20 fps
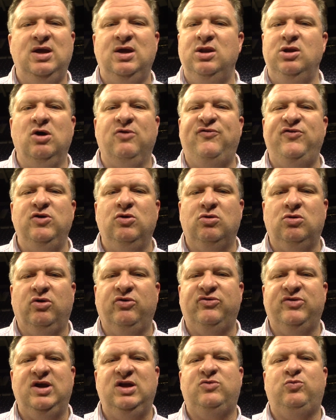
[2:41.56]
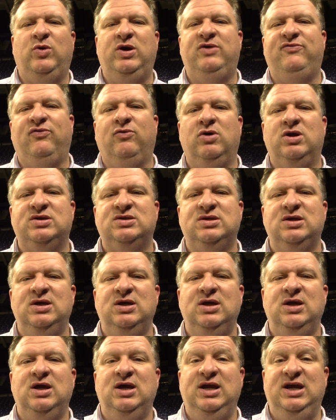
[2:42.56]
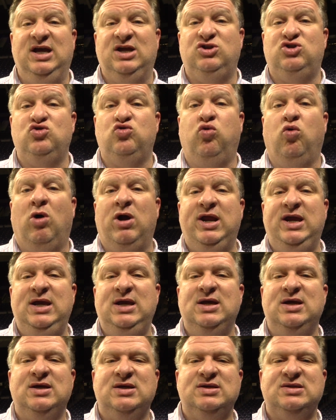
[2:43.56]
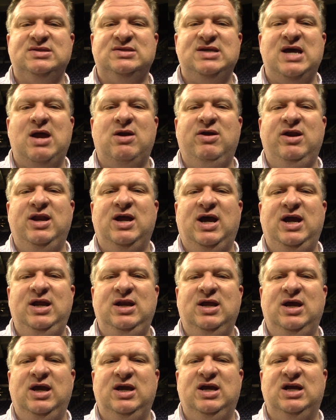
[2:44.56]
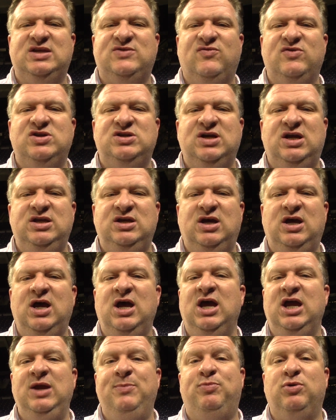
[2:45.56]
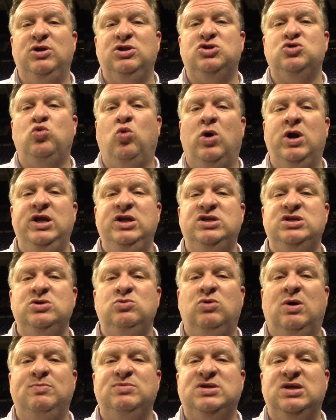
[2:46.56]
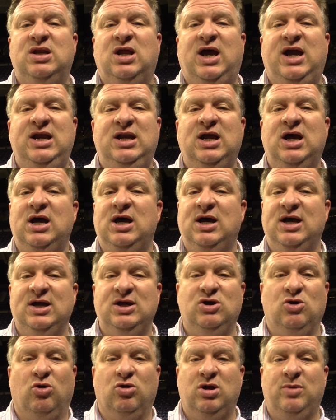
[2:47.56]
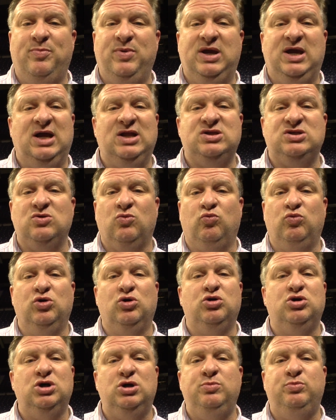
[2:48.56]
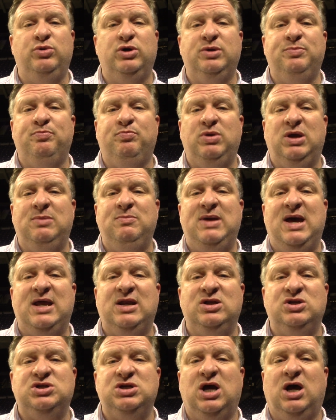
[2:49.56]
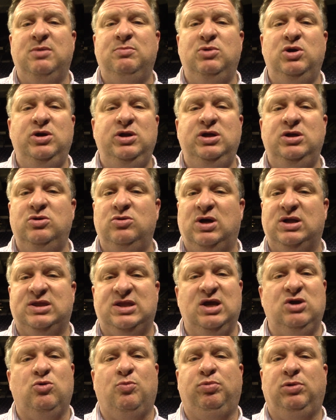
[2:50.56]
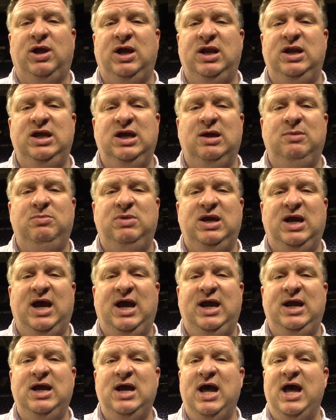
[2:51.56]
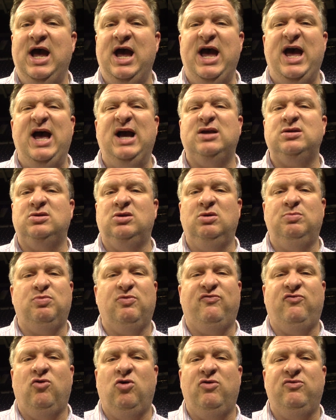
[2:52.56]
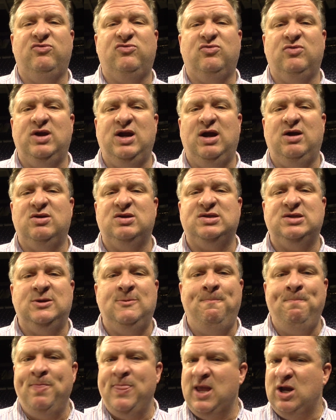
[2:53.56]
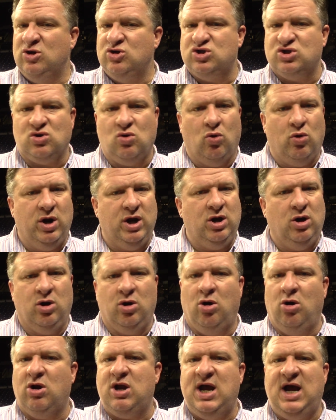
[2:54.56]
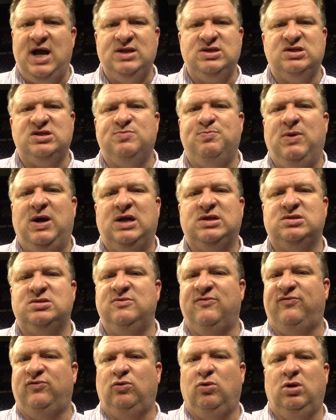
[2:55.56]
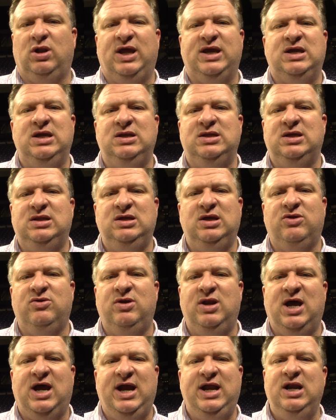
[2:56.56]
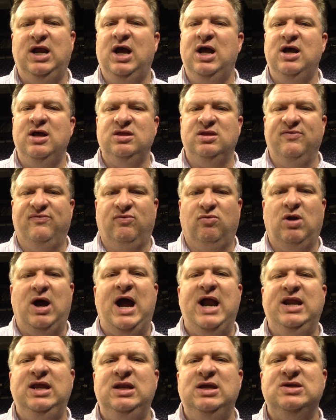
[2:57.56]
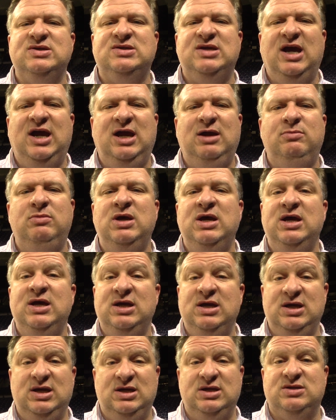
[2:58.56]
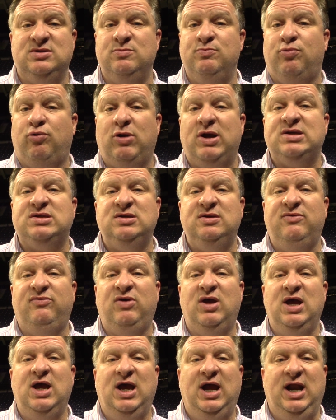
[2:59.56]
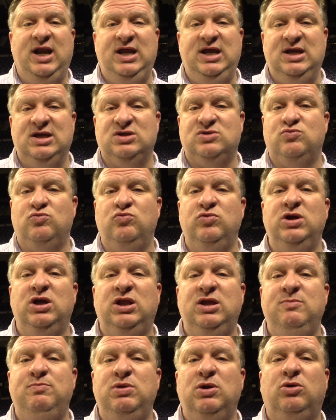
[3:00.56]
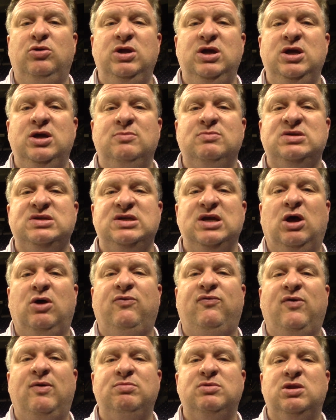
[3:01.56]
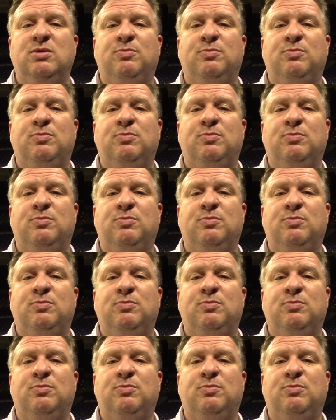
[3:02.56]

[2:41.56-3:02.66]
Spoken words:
no field goals against Wake Forest. He had 20 Saturday night against Virginia. He put 22 up tonight, going up against a real good big man in John Mooney, who I think will play in the NBA. Excellent performance for Garrison, scoring on all kinds of spots on the floor like he did the other night. The variety in his game is impressive, and he is really building himself up to